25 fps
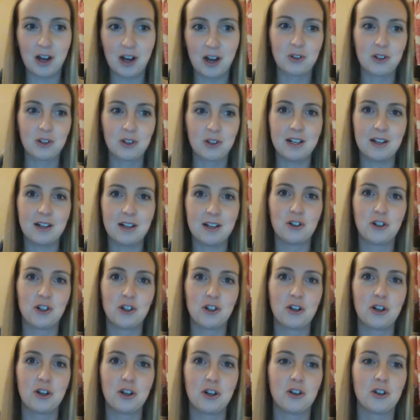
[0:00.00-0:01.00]
I was sitting on
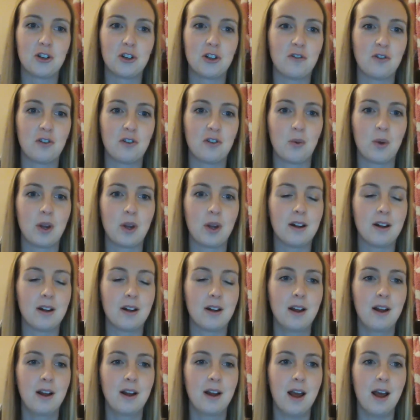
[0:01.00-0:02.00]
jury duty for a week,